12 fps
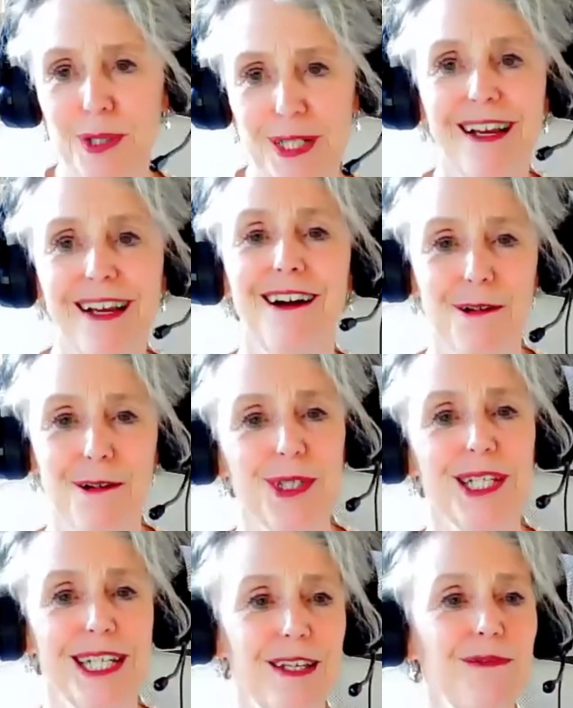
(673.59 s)
yeah. I always
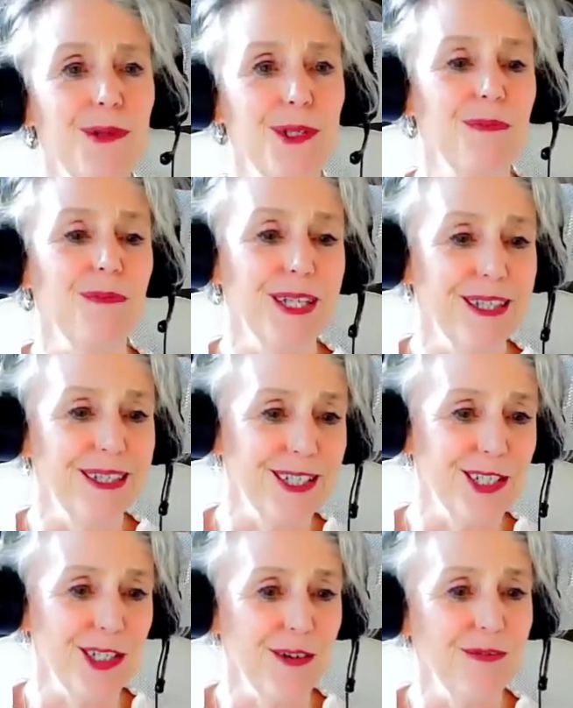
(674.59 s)
think give them something that
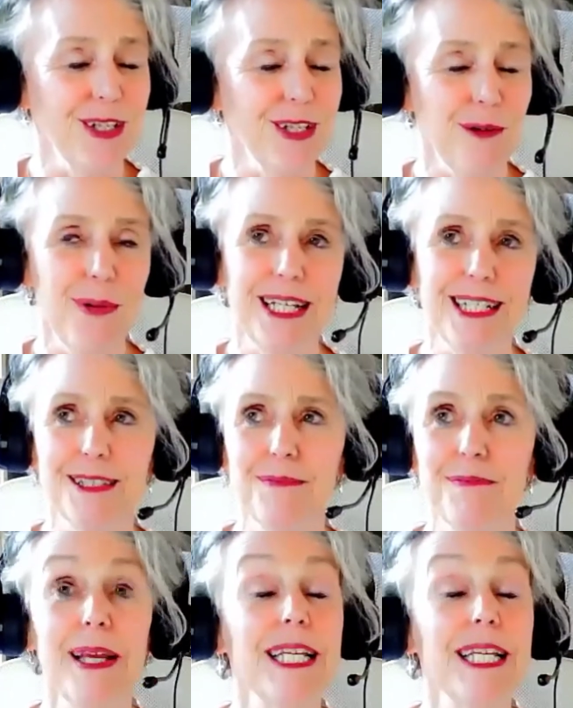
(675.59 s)
sort of you know makes
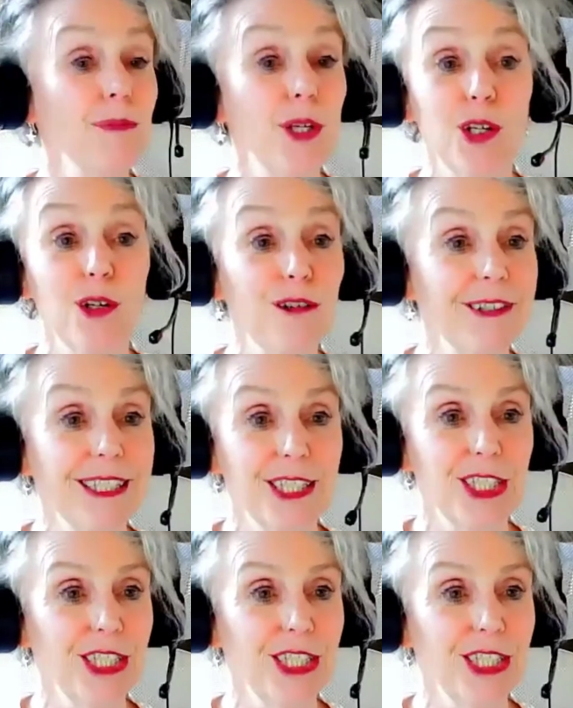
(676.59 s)
them makes them curious.